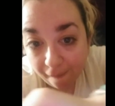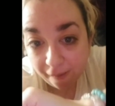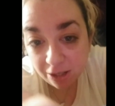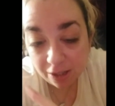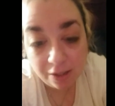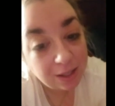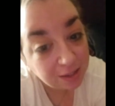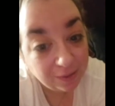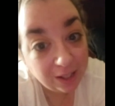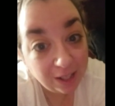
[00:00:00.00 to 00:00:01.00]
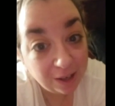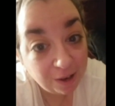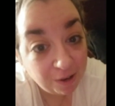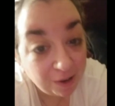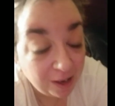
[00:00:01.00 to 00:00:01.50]
Till next
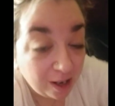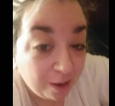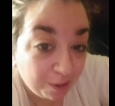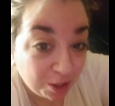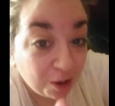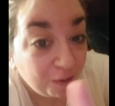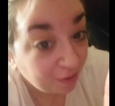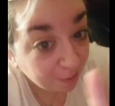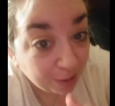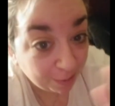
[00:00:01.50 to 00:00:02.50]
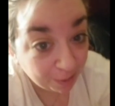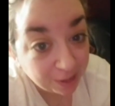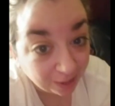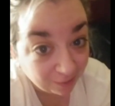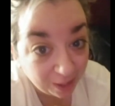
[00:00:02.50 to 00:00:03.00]
video, which will hopefully be a music
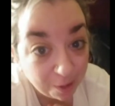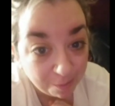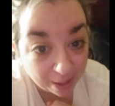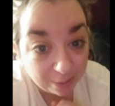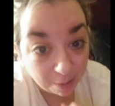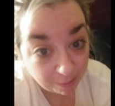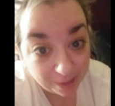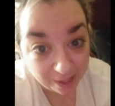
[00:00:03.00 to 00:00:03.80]
video and back to my music